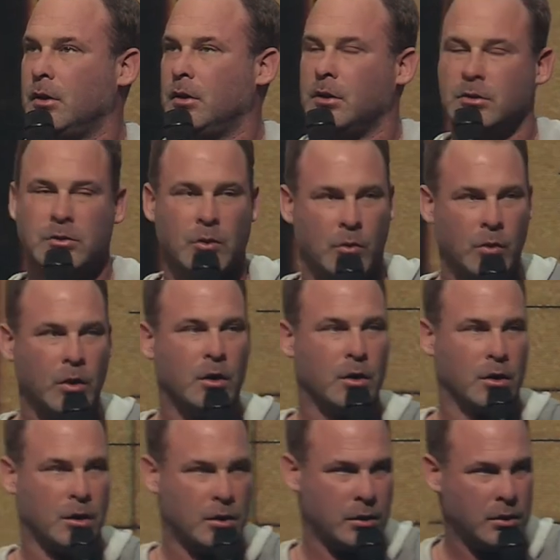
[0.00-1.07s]
Is the
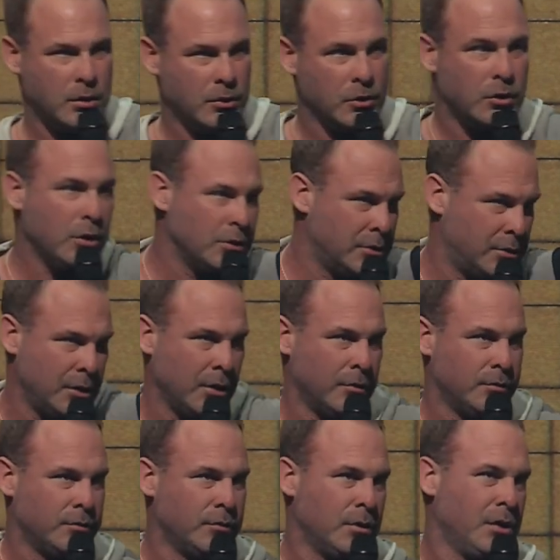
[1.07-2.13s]
work, the good
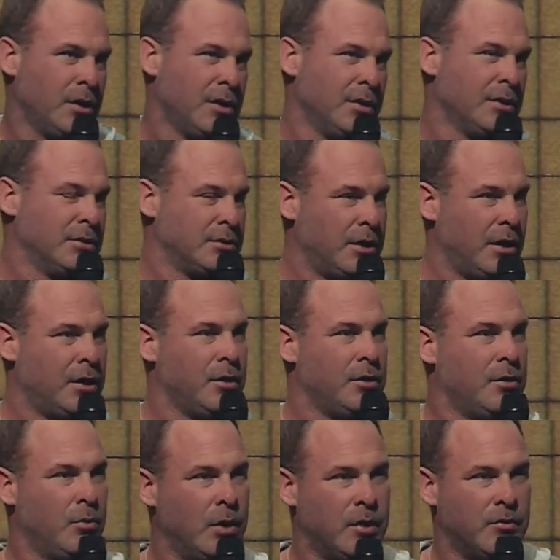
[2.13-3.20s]
stuff, taking
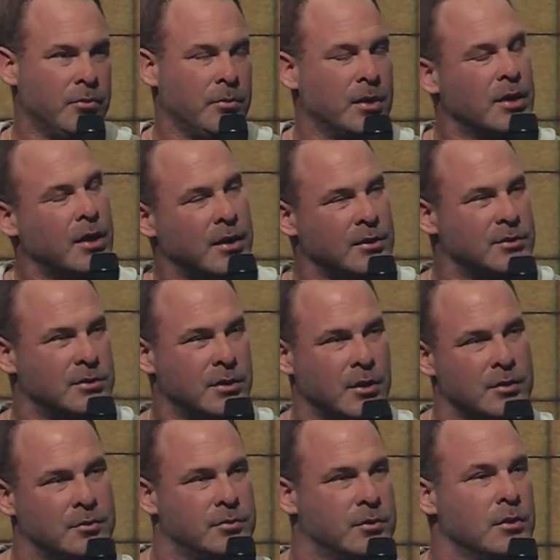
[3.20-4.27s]
you away from the God stuff?